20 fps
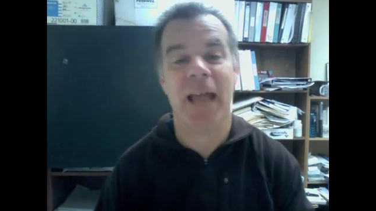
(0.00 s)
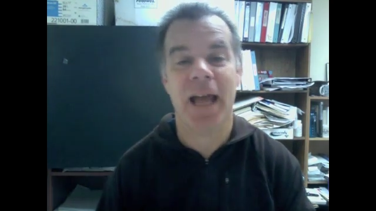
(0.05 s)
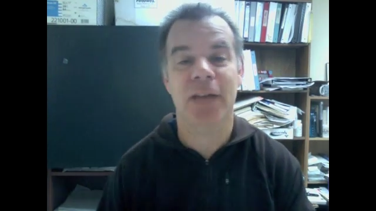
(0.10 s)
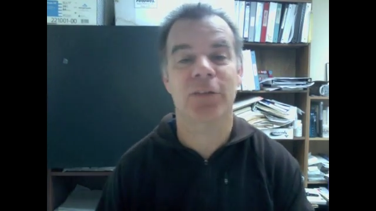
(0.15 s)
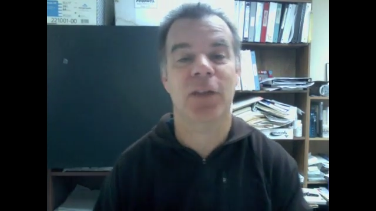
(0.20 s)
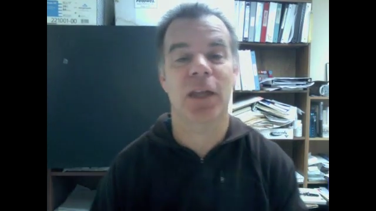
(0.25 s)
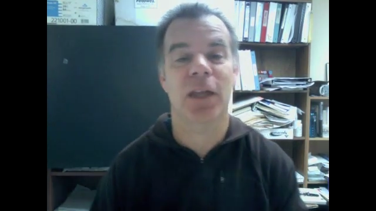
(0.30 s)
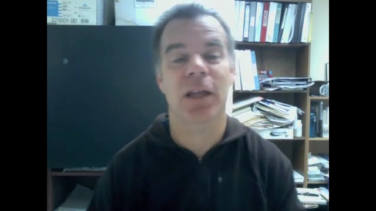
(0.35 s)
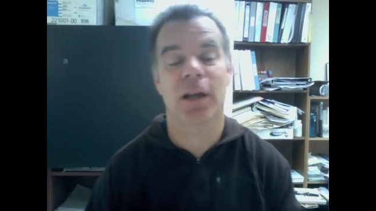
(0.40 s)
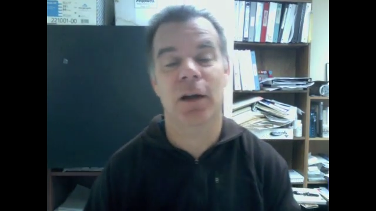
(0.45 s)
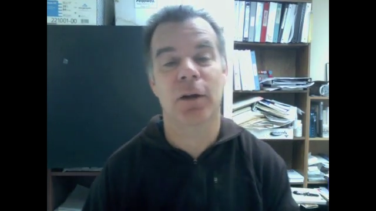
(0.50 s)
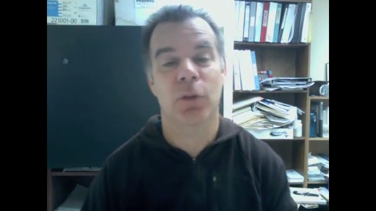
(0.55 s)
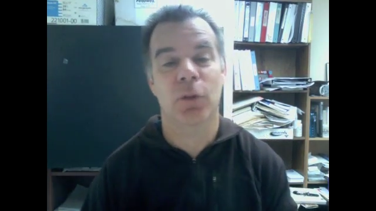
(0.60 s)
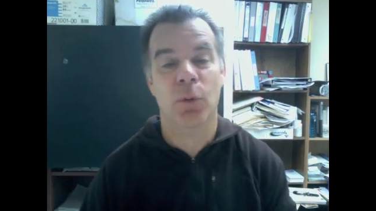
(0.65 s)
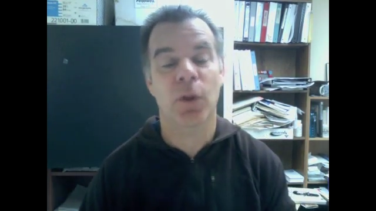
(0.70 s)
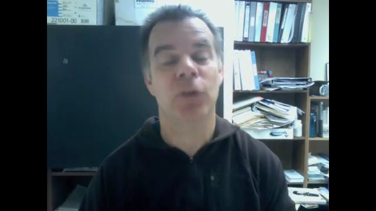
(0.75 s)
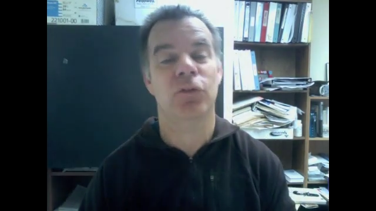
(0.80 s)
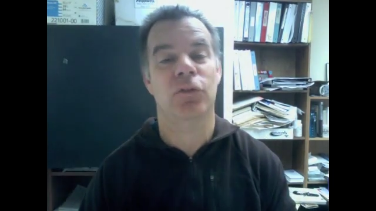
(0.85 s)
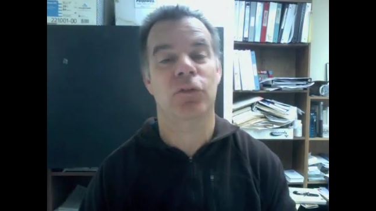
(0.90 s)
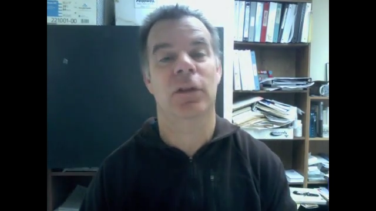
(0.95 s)
asking a
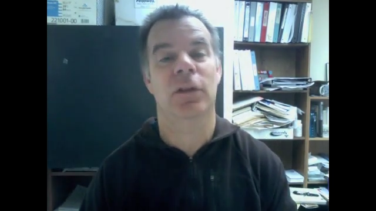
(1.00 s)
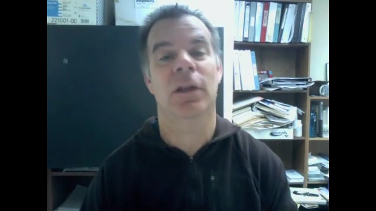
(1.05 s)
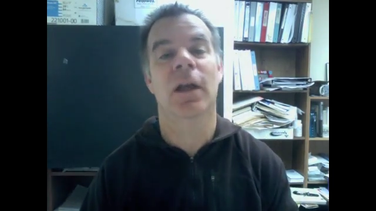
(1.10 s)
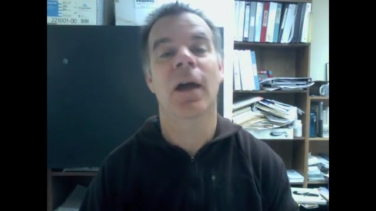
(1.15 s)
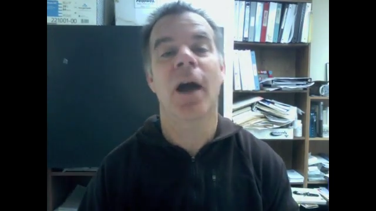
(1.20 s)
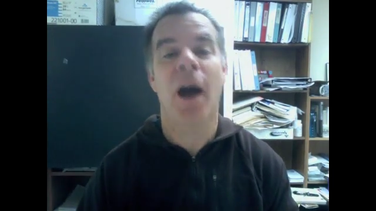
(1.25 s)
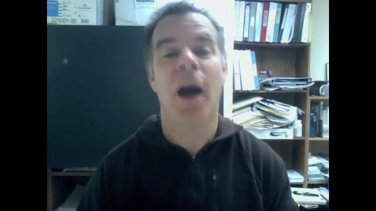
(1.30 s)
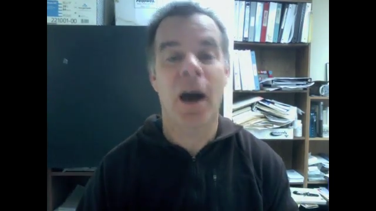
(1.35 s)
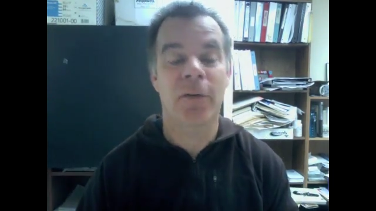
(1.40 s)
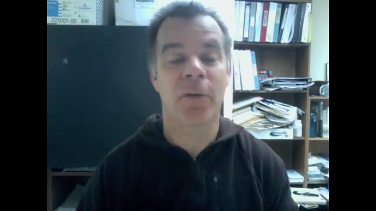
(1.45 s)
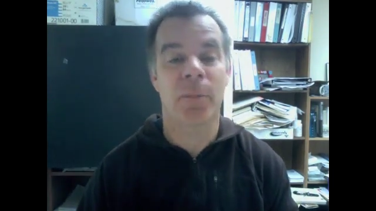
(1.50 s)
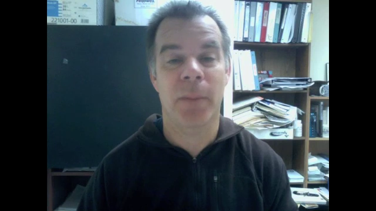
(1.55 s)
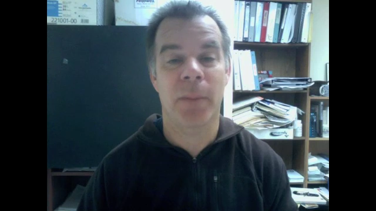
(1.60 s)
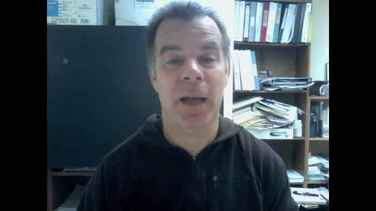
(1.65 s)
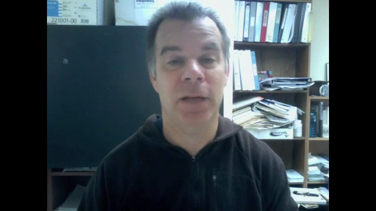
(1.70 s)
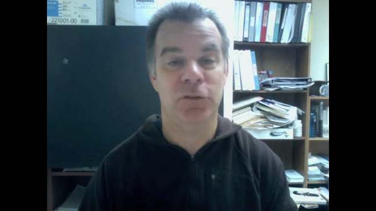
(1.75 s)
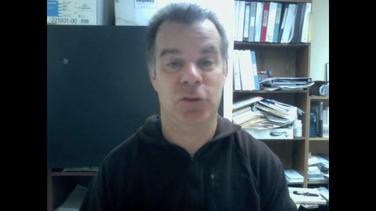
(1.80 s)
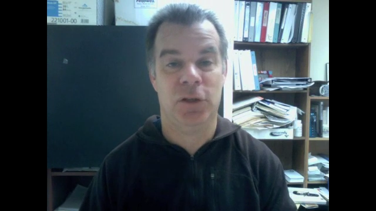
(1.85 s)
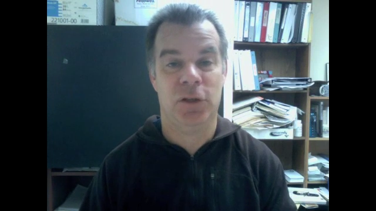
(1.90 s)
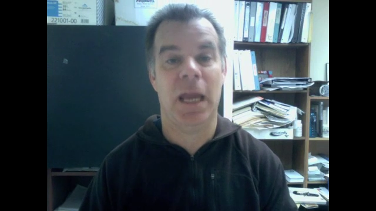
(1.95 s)
question of a
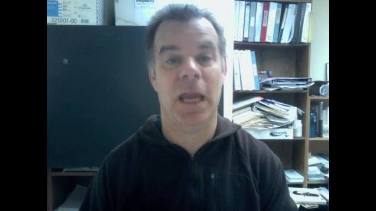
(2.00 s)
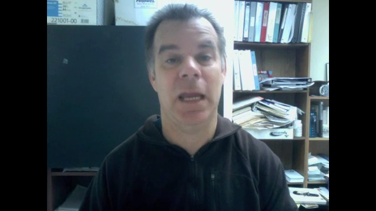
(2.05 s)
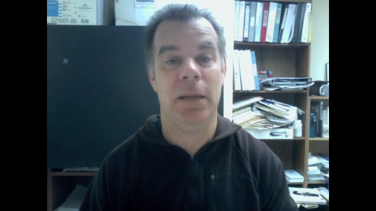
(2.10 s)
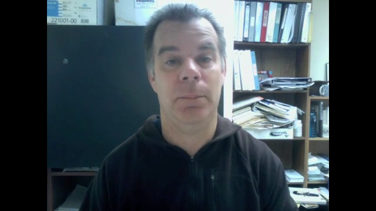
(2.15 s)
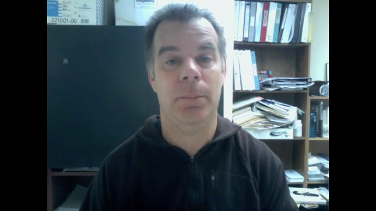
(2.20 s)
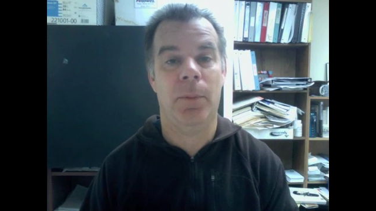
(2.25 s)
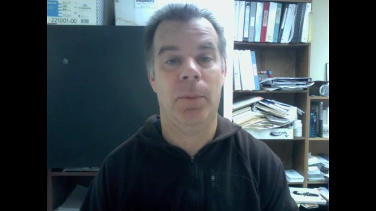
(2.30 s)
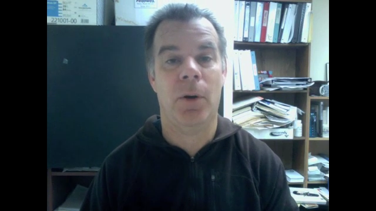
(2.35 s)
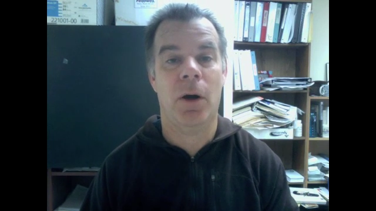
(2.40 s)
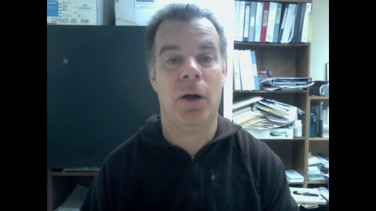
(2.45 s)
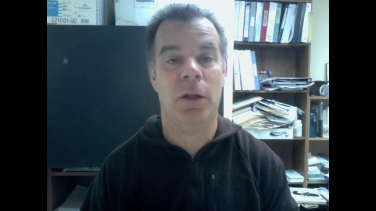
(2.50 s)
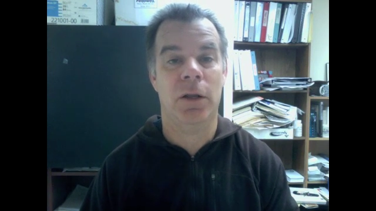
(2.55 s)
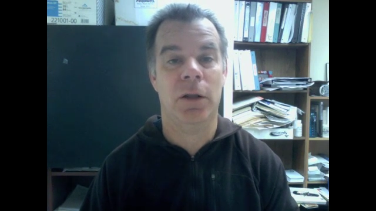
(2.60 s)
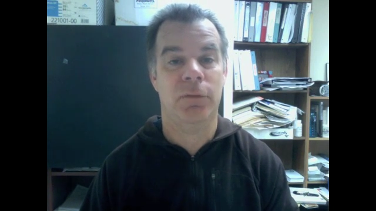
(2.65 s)
magic 8-ball,